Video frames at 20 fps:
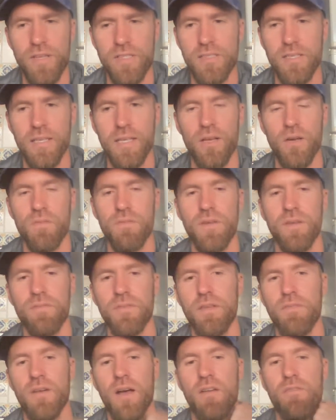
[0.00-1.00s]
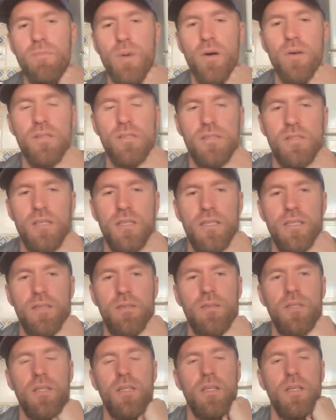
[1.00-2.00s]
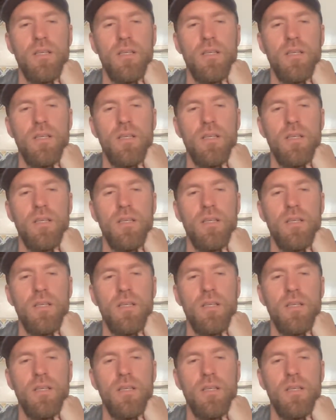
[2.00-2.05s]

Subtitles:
He recently got 55 points, didn't he?